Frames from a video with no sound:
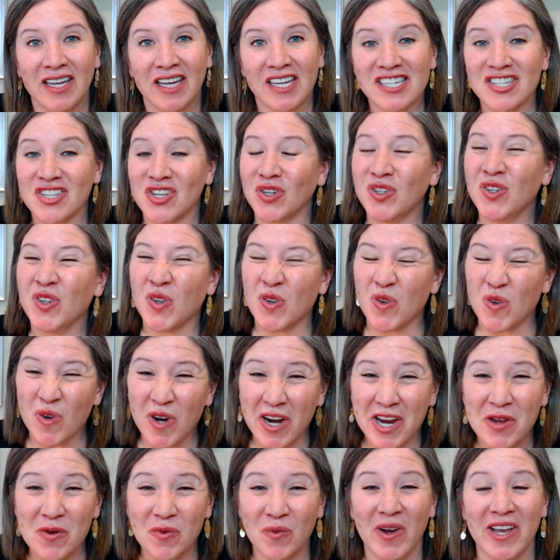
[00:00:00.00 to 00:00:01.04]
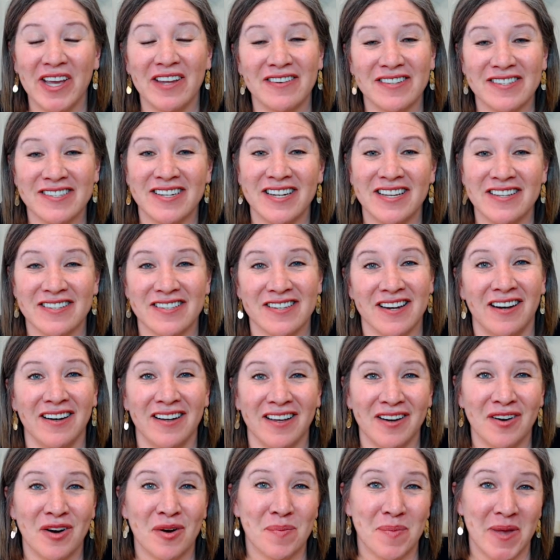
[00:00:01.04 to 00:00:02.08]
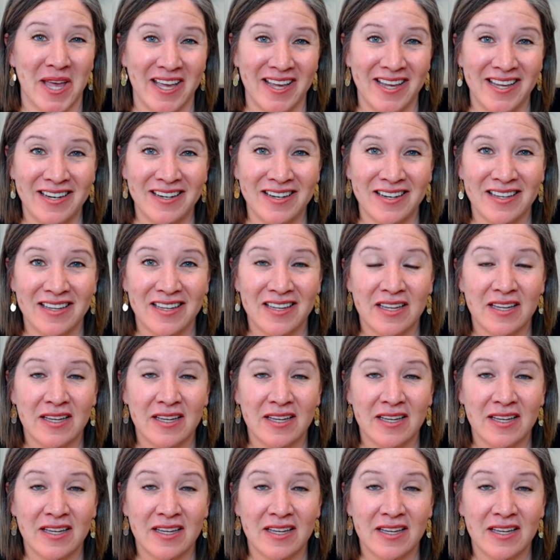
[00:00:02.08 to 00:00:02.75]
is a great way to stay stuck in our pain